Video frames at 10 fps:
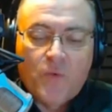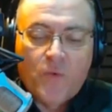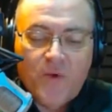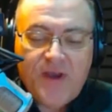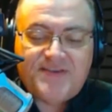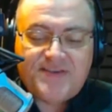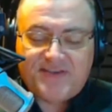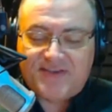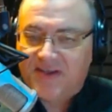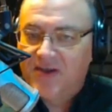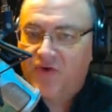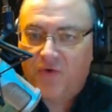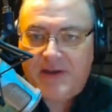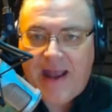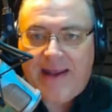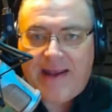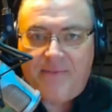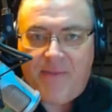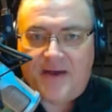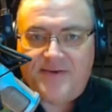risks creating
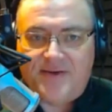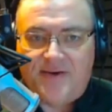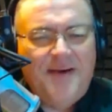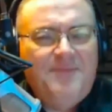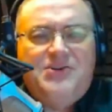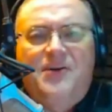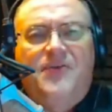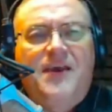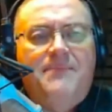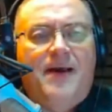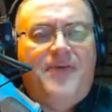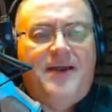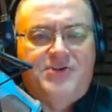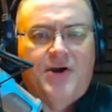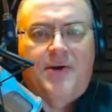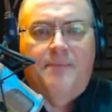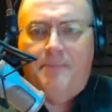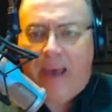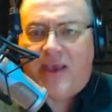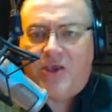a monster. Now I want you to think about that term,
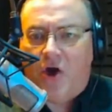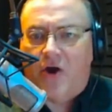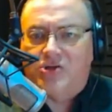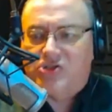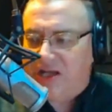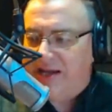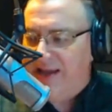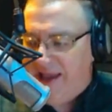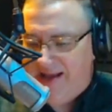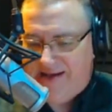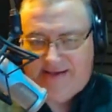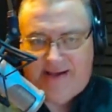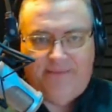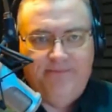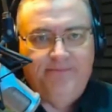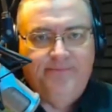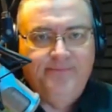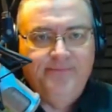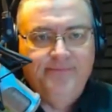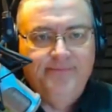backyard gene editing.
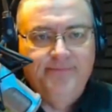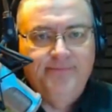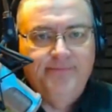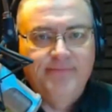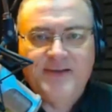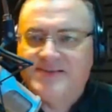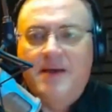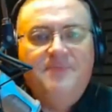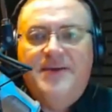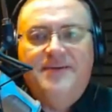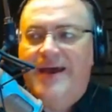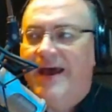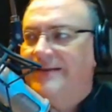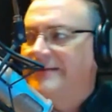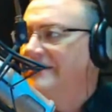Something that,